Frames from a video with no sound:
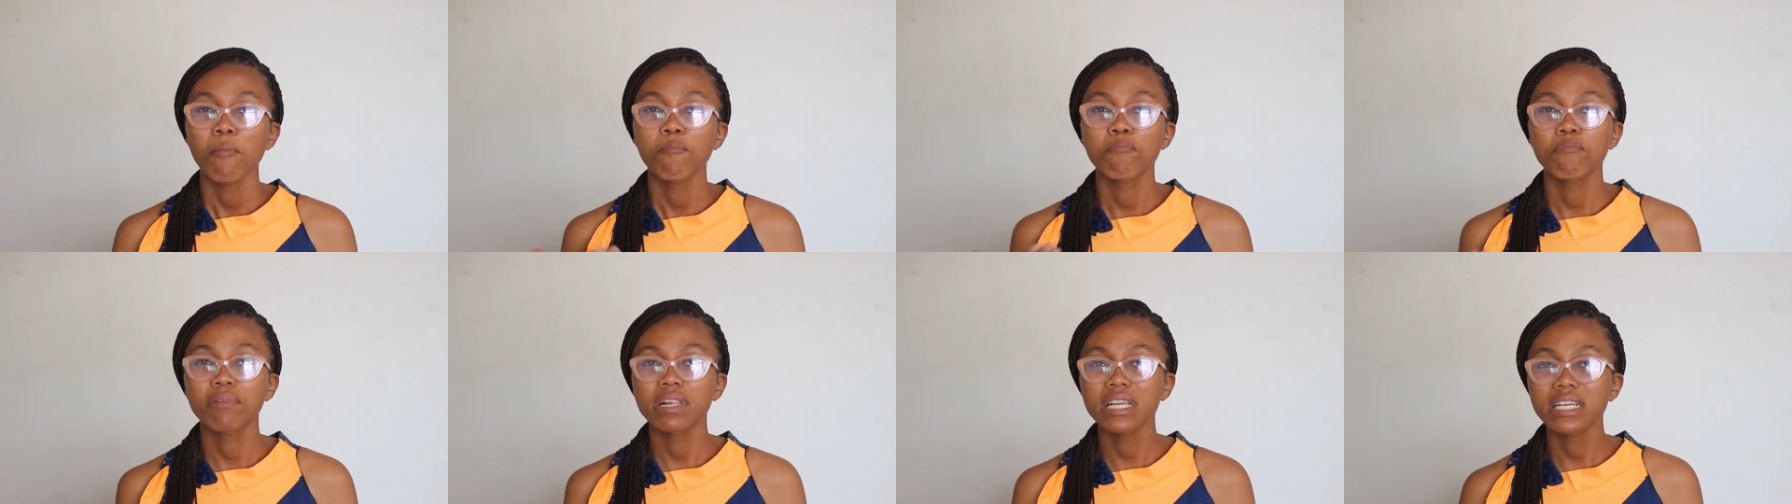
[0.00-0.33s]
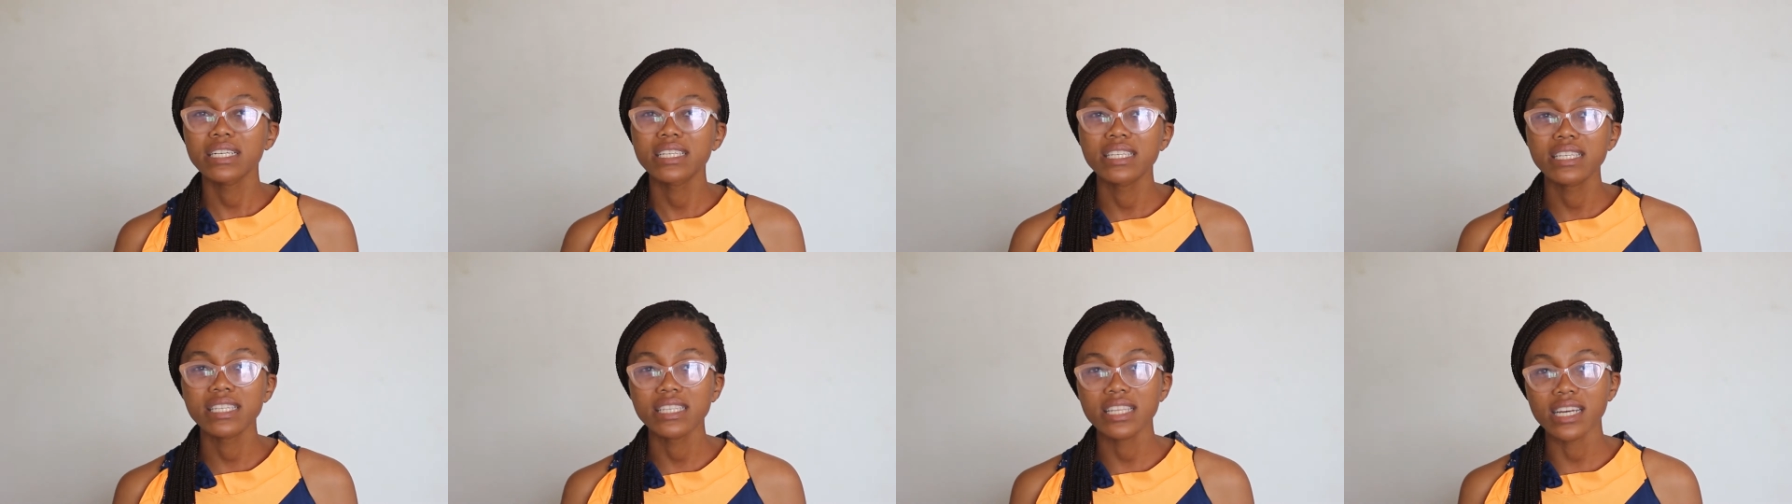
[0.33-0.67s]

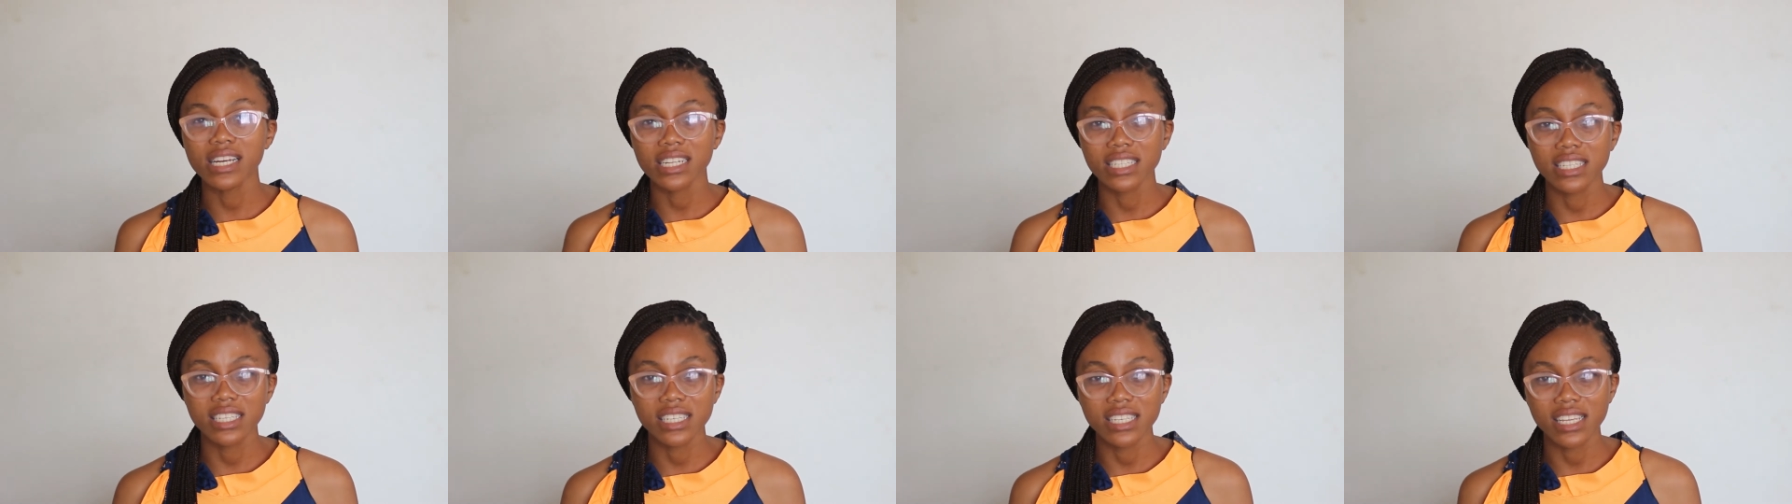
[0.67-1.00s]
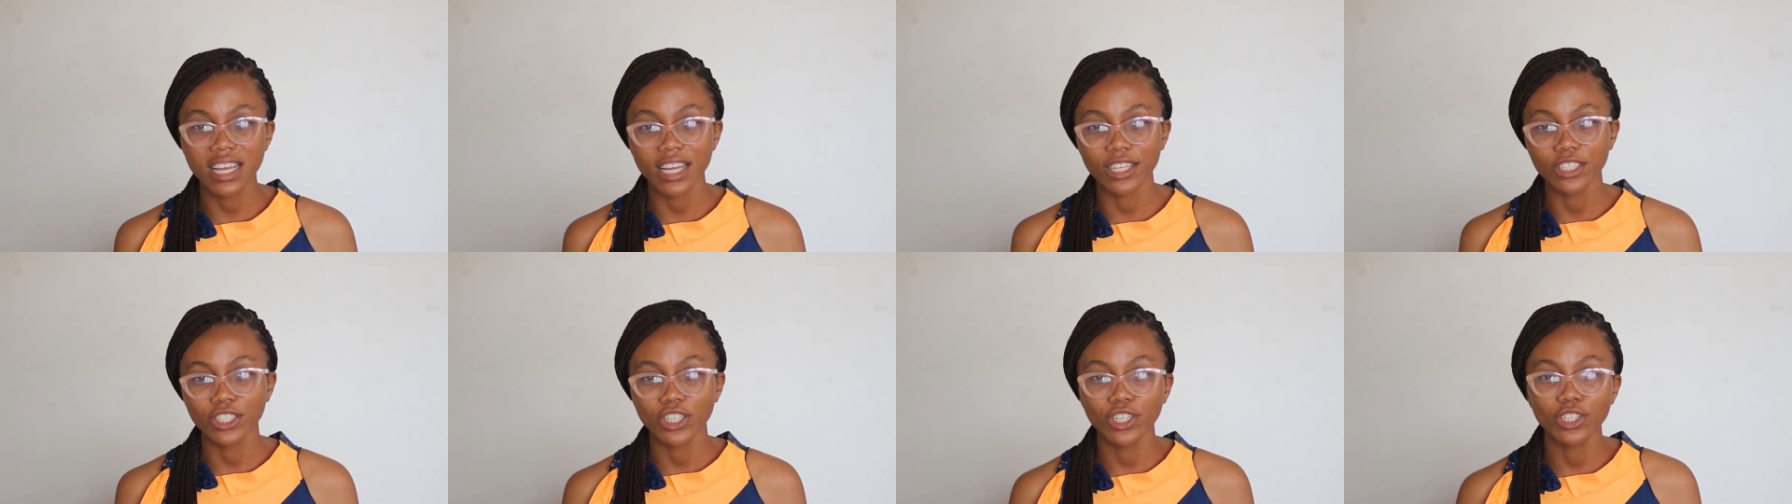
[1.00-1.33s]
please start
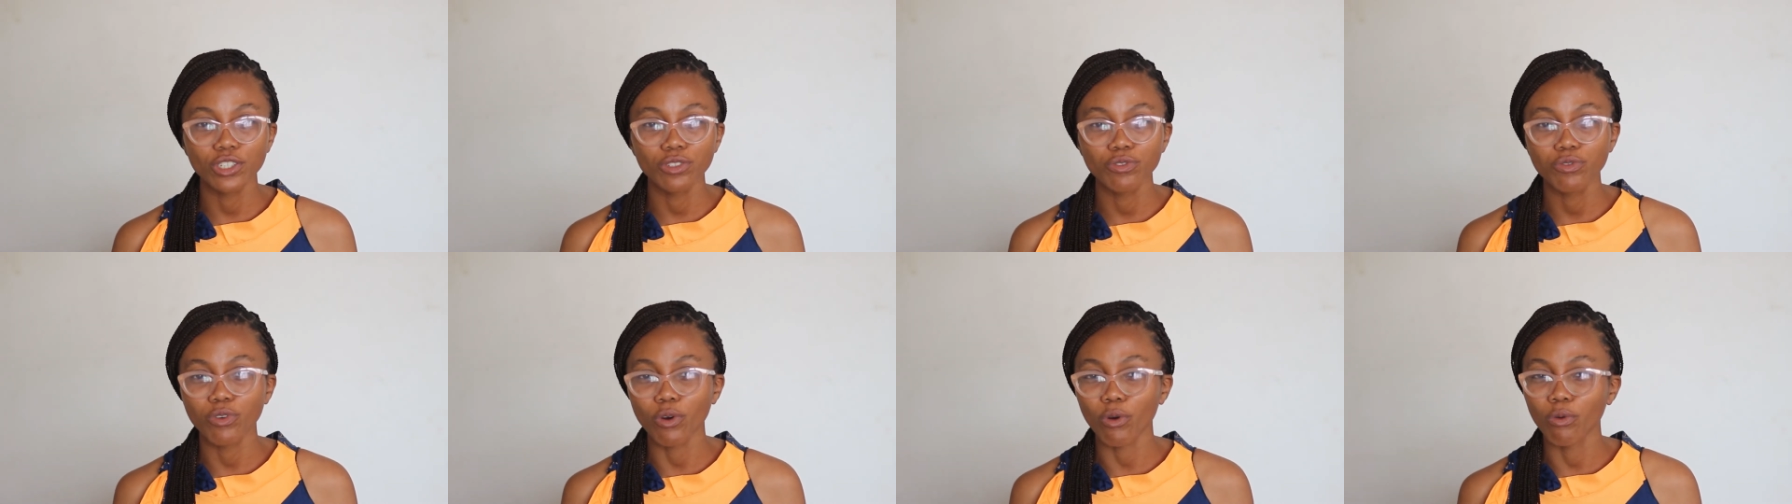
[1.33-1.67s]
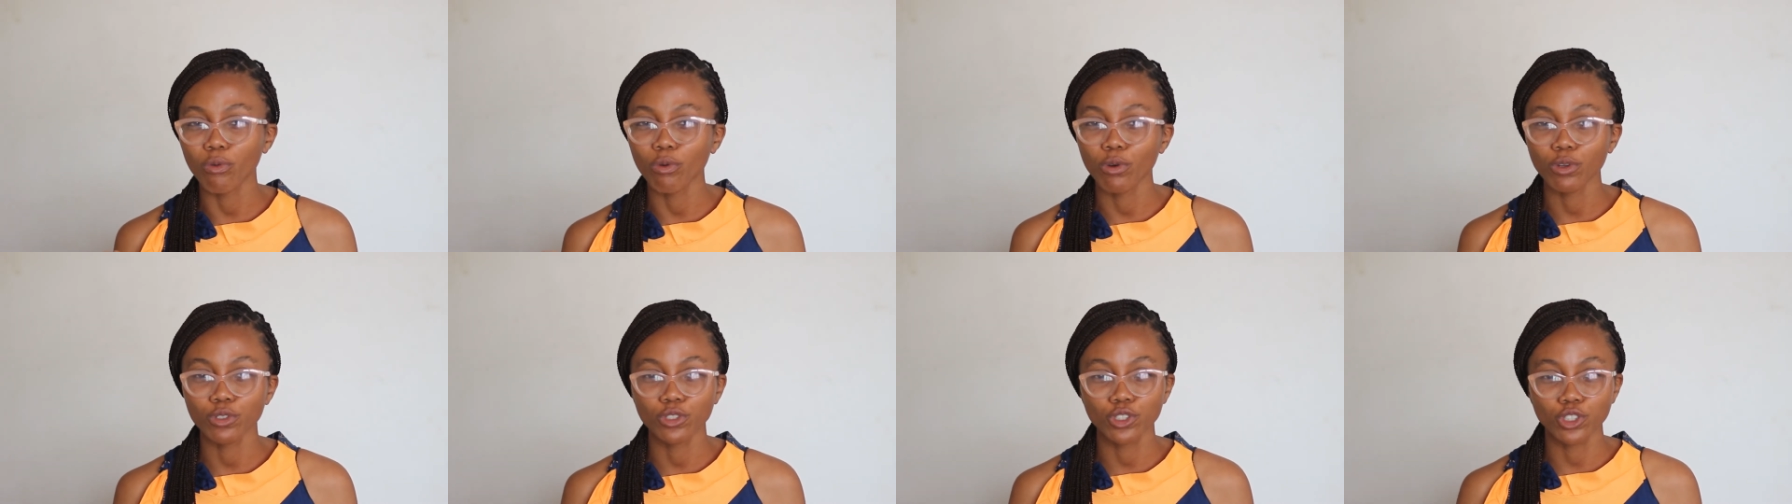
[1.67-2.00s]
searching for
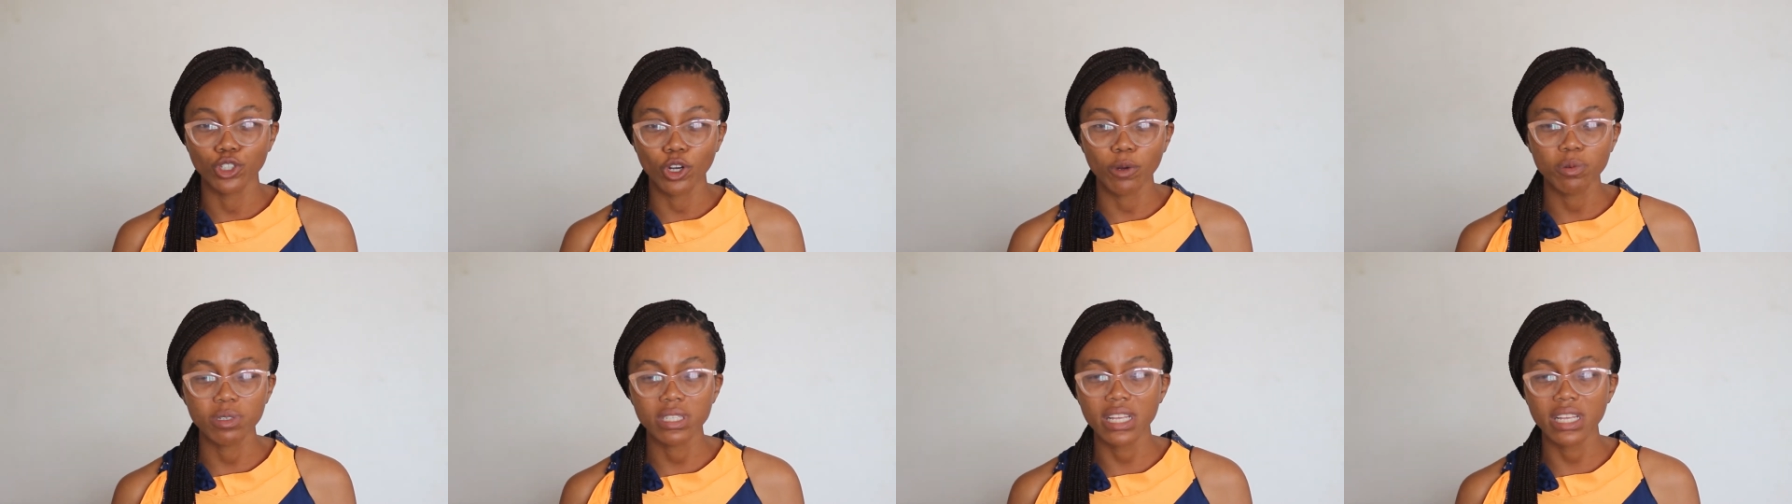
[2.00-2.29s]
a job.